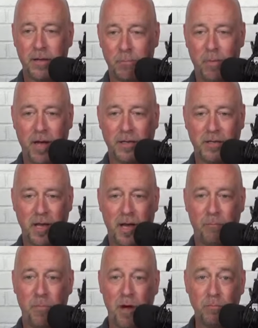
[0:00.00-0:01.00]
but
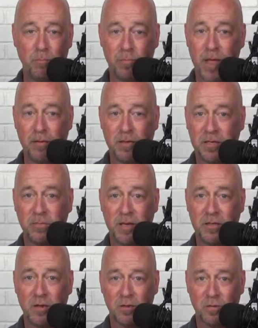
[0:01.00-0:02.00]
that just
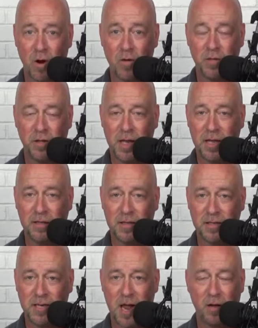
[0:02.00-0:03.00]
means there's growth in
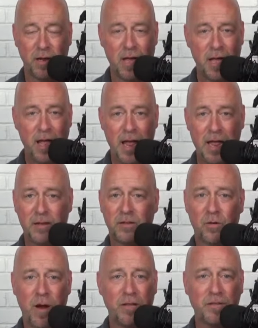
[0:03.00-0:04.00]
this town and
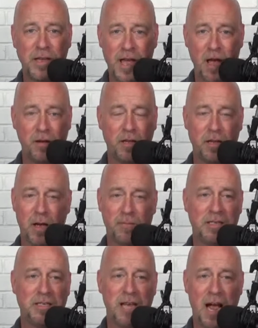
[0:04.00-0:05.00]
throughout the county. I
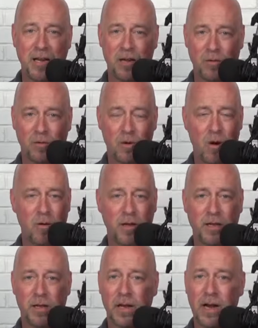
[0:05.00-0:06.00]
mean, Silo
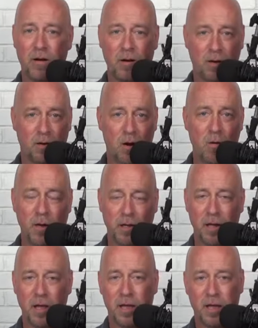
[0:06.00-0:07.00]
growing, Calera
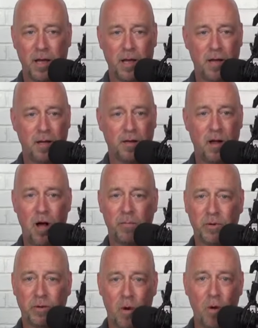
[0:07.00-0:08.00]
growing,
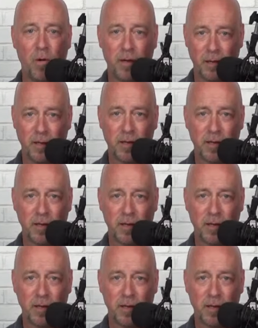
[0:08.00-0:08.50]
Colbert growing.